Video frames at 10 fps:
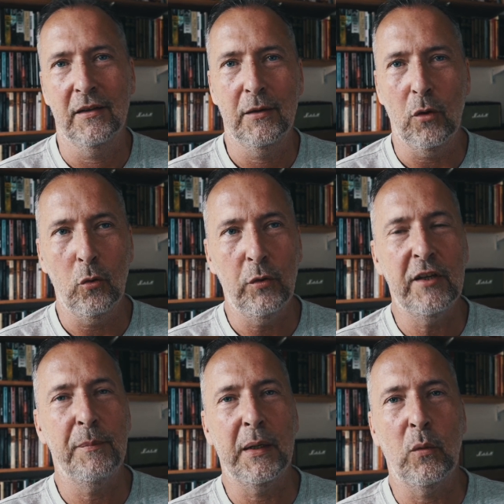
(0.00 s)
All
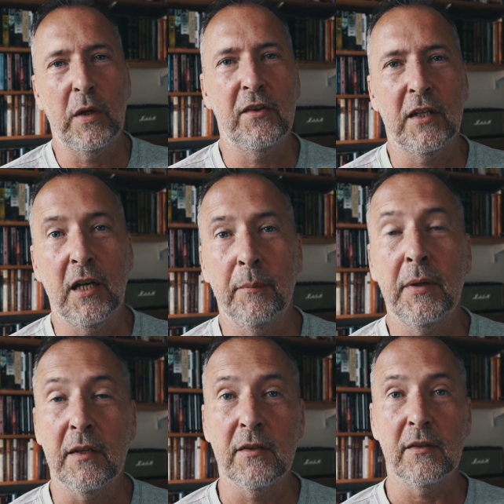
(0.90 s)
these big Western
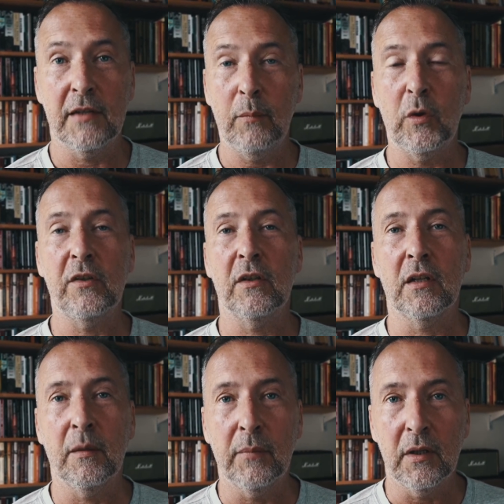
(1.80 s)
companies, the same Western
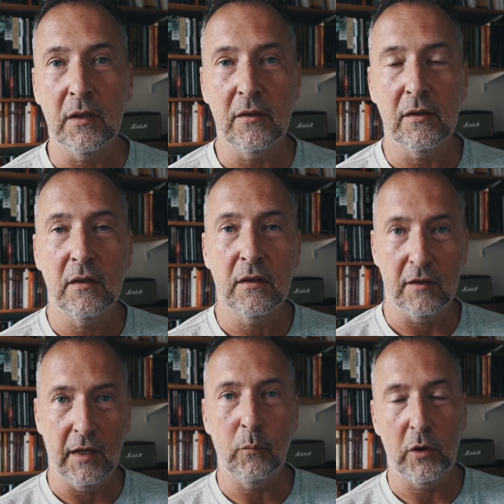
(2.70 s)
companies, the
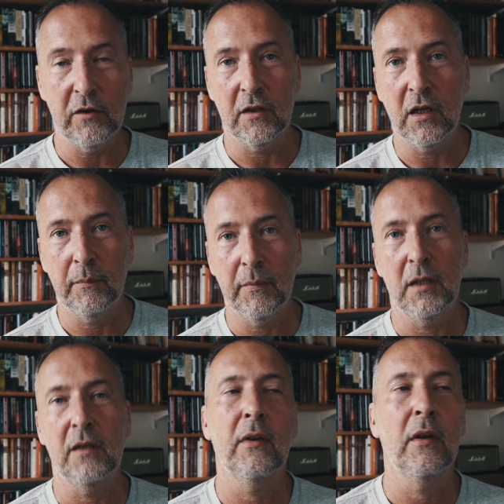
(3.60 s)
same Western
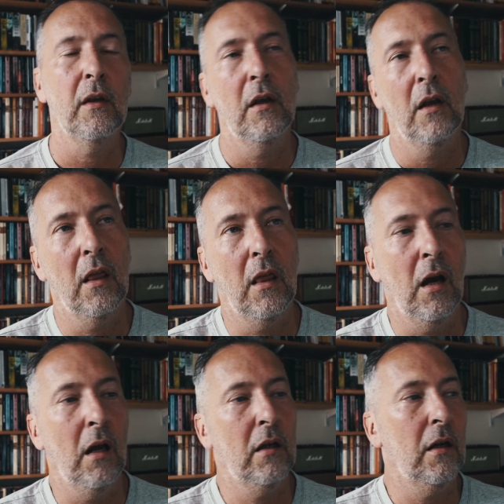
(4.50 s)
companies
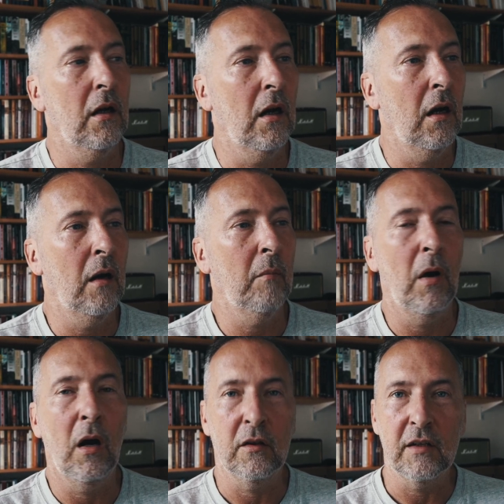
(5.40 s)
that um,
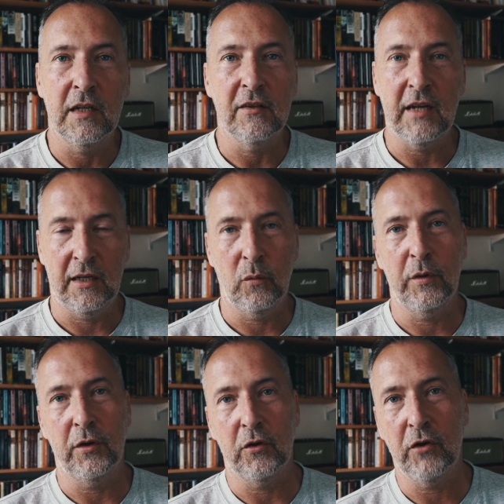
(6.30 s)
are today standing
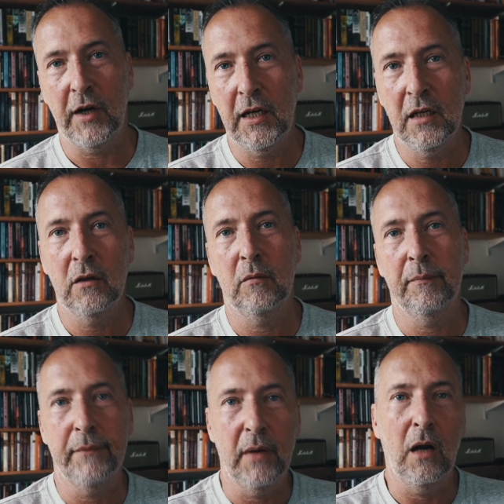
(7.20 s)
with Ukraine
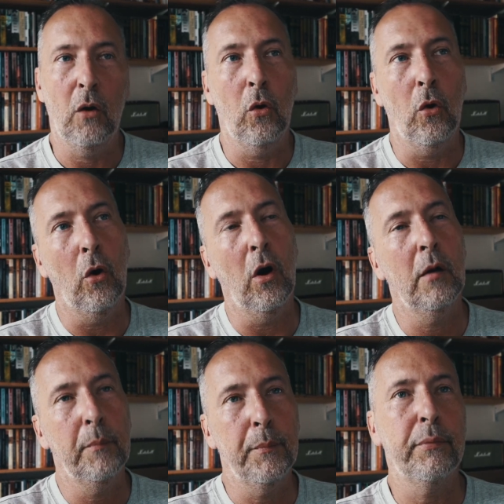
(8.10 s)
or
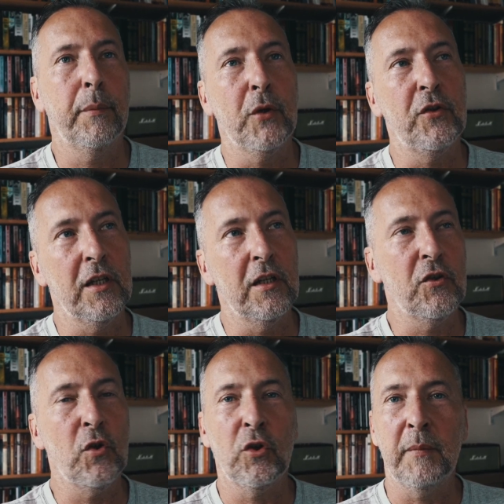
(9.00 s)
promoting
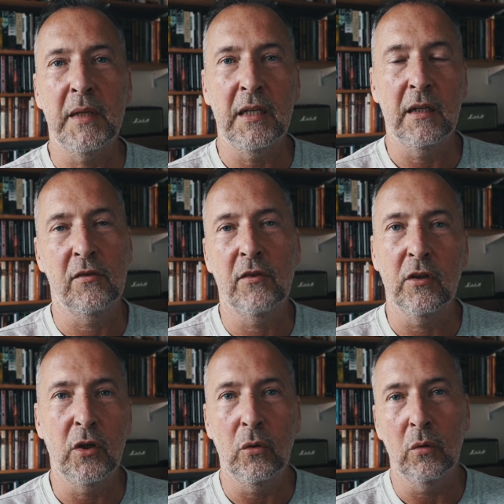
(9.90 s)
sodomy as the
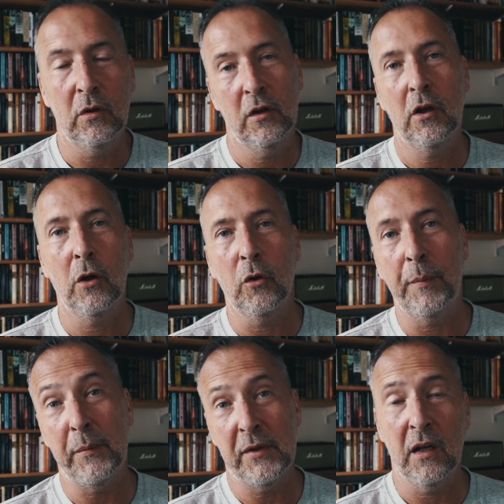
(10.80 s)
new Coke or
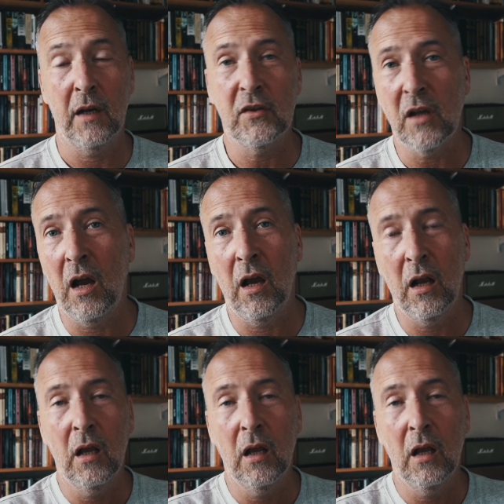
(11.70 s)
Pepsi lifestyle,